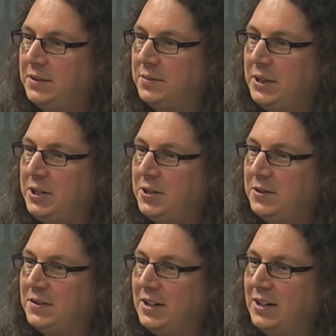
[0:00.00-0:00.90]
is
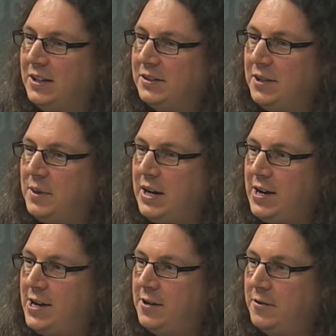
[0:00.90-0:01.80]
because
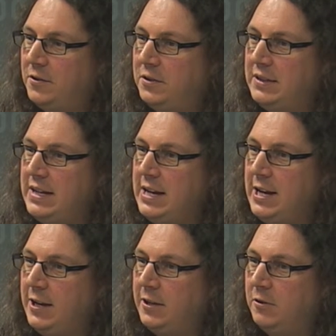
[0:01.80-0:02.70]
somehow
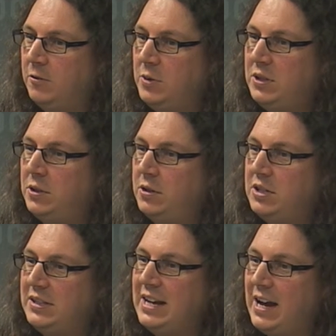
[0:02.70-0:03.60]
the research
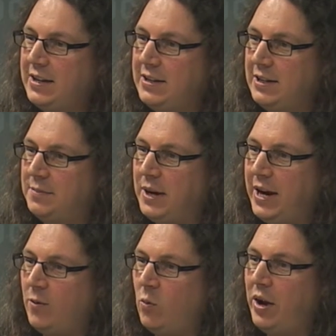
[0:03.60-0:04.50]
is guided
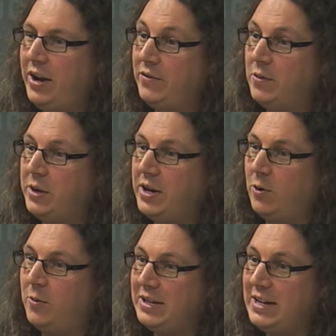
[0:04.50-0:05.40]
by whatever we
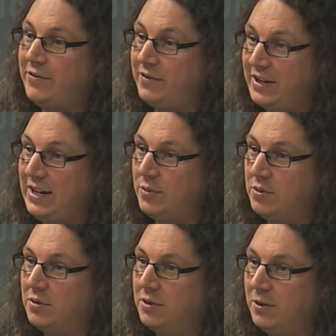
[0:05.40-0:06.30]
already have available,
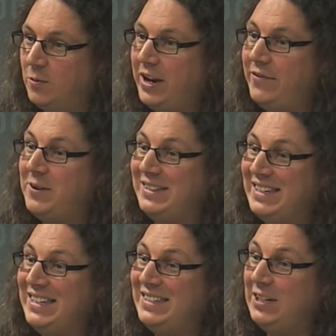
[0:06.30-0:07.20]
whatever is
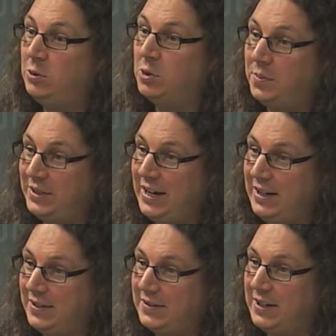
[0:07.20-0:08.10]
easy to
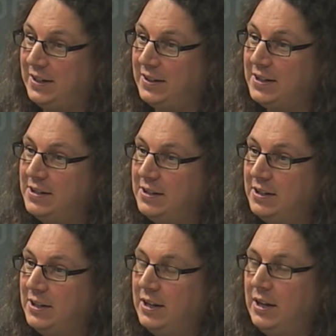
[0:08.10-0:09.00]
obtain as data,
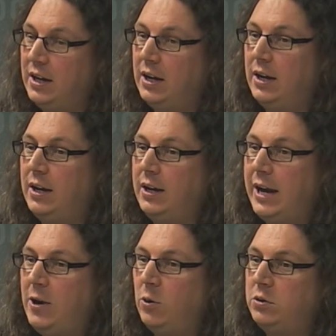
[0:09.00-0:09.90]

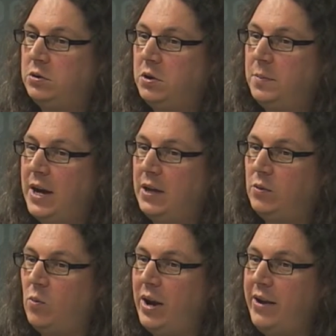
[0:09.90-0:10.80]
and also
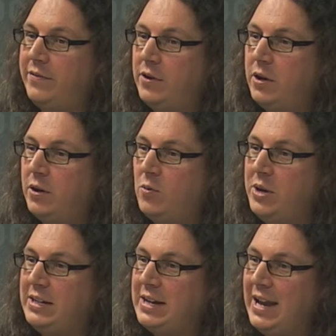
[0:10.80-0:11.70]
about whatever
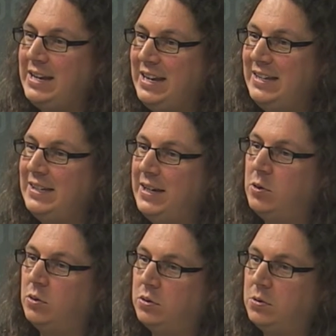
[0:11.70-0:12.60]
we can easily
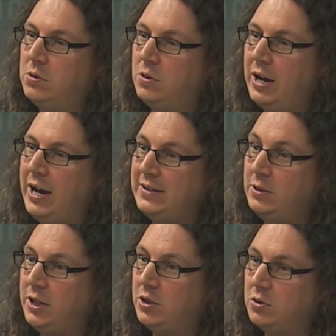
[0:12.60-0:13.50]
control as
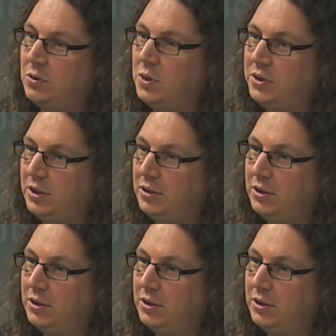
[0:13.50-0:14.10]
educational model.